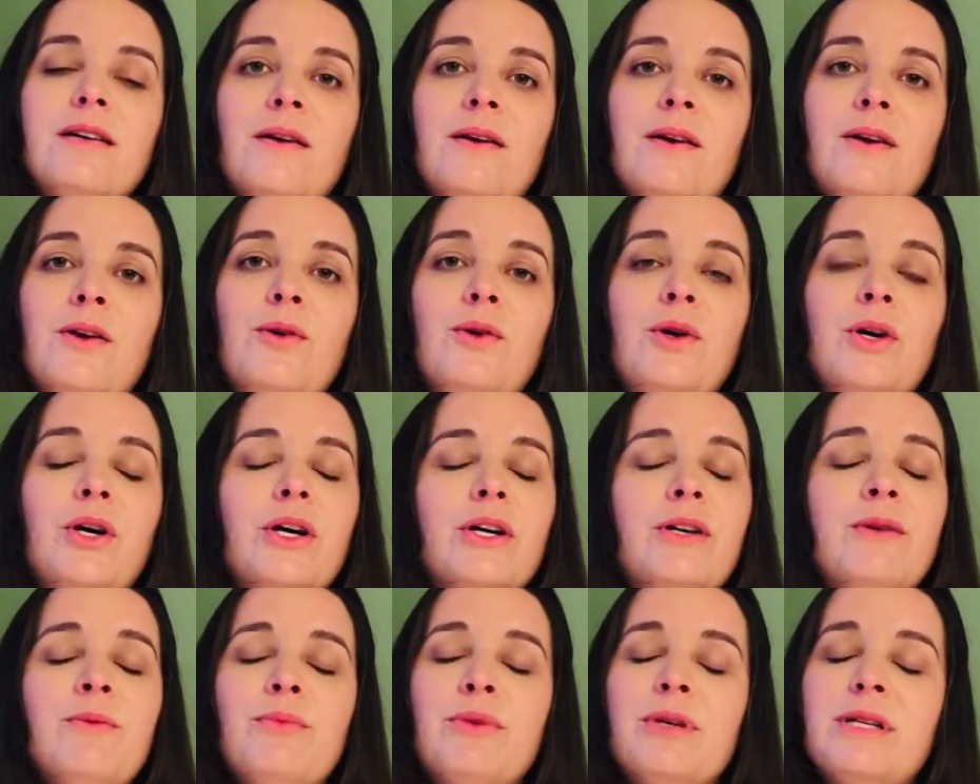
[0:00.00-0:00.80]
who
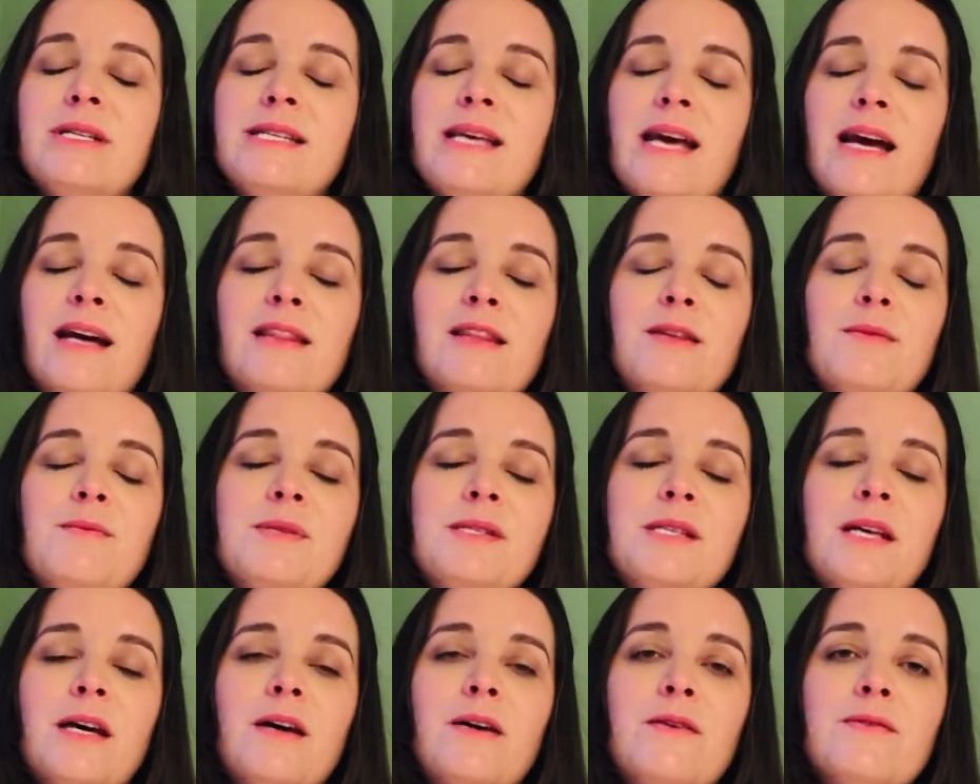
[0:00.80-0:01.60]
couldn't protect
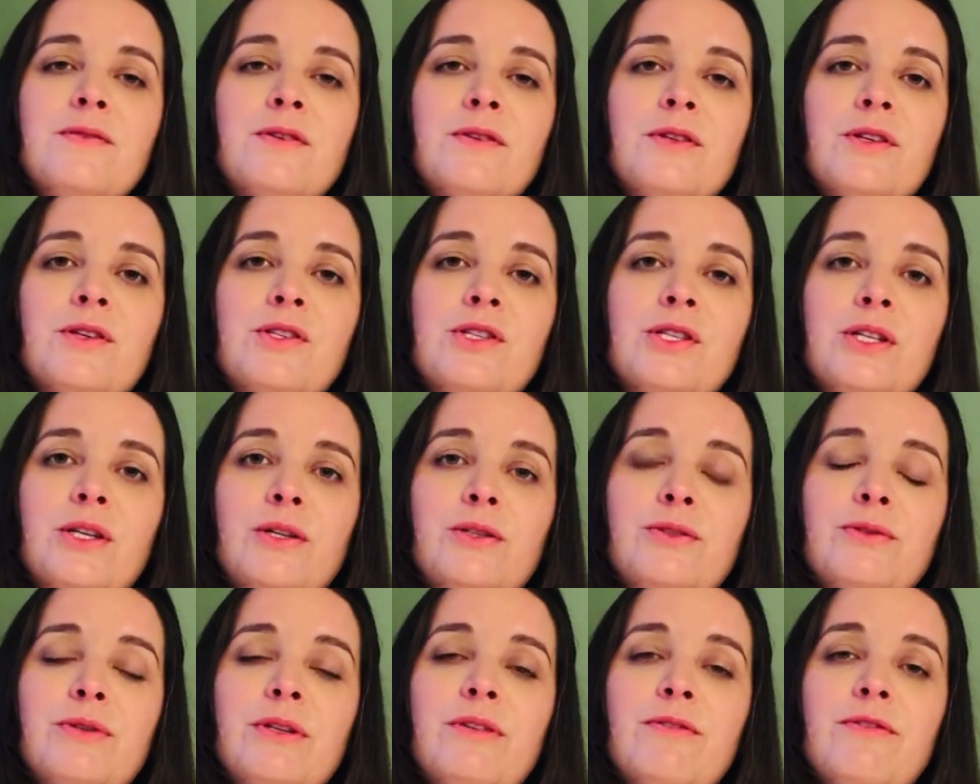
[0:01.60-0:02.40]
themselves or their
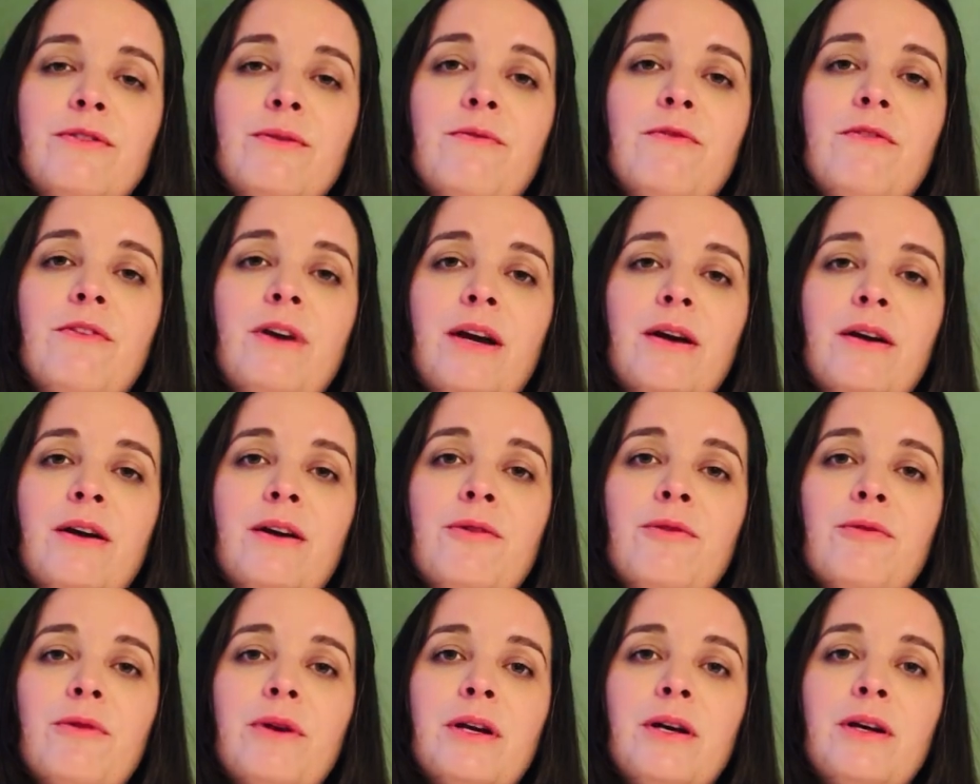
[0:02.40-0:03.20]
children from very
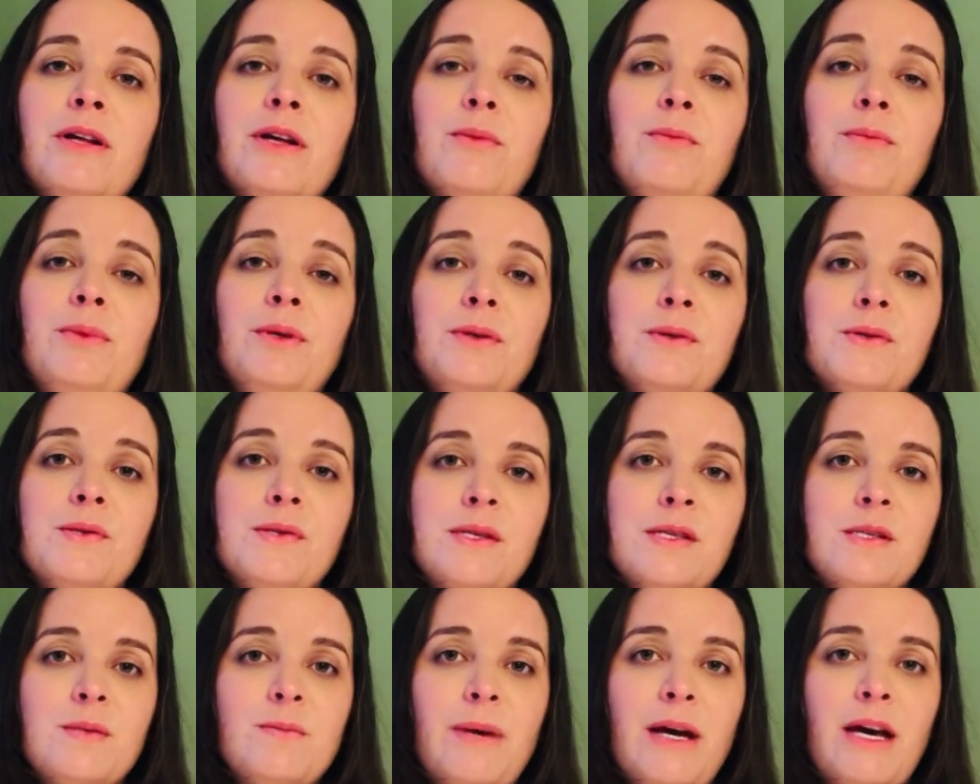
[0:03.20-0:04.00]
real
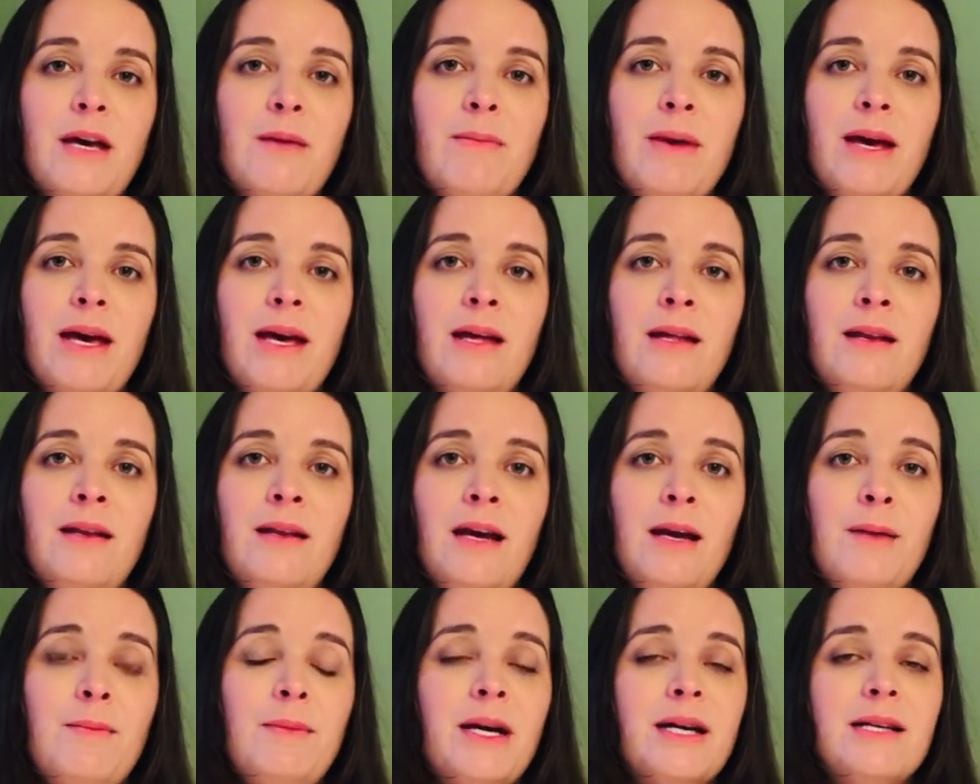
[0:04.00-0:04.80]
abuses by men.
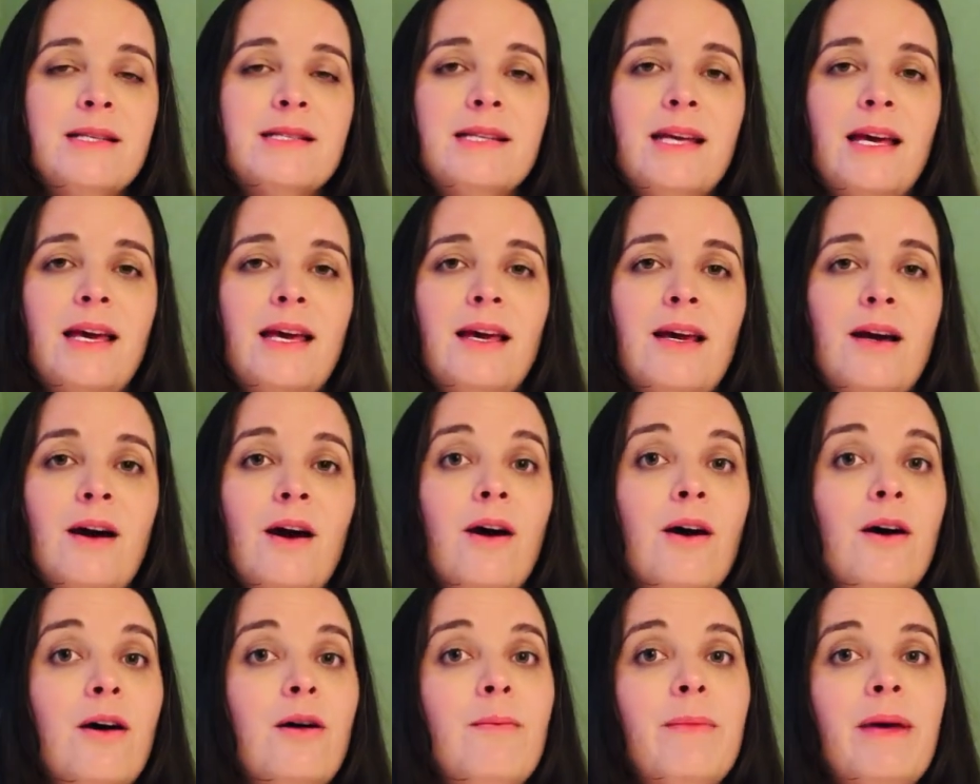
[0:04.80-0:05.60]
I'm not saying
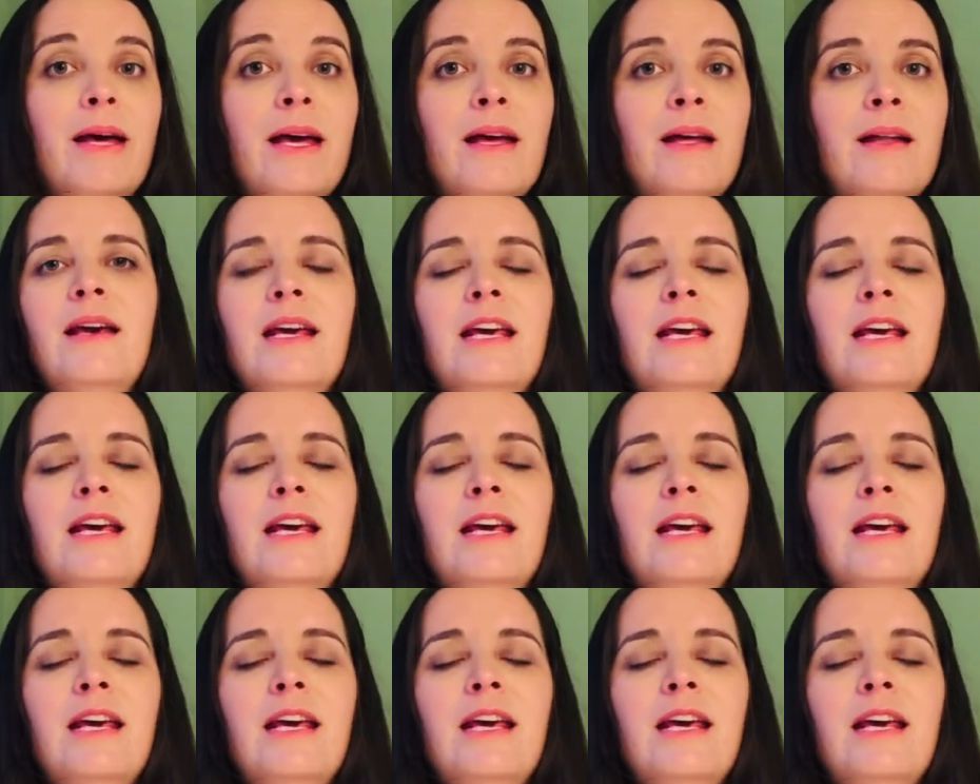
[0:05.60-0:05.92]
all men.